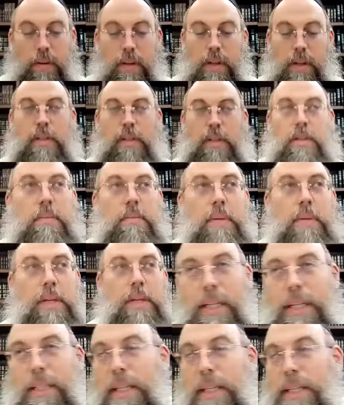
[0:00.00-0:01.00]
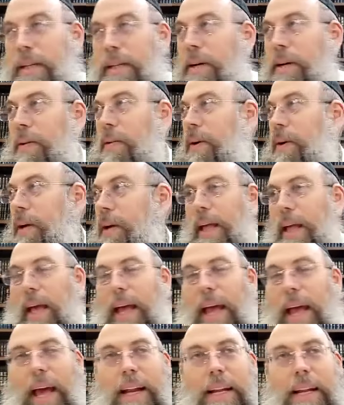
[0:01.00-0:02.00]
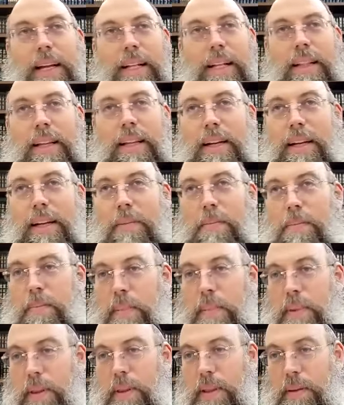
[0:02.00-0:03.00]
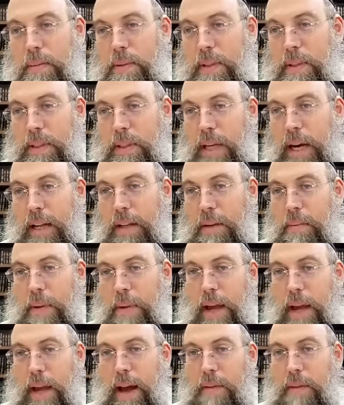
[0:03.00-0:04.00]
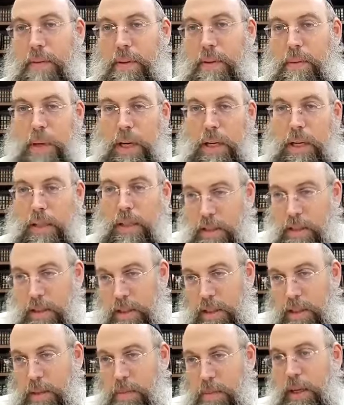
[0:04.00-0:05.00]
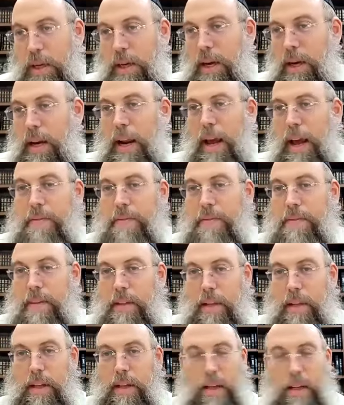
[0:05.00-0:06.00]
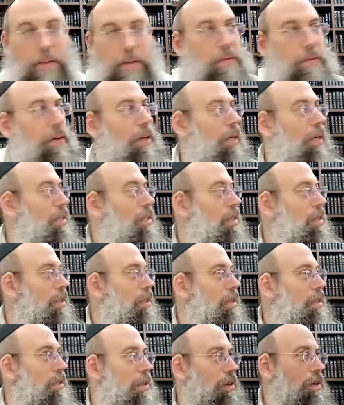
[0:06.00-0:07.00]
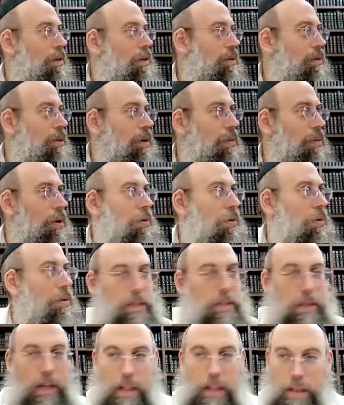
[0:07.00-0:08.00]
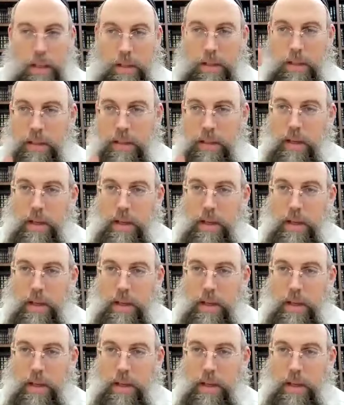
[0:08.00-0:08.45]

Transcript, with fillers: to Sumchas, it says, oh, any little shiloh we have with money. You just split it in half, and very easy to see. You know, no oaths, nothing. Just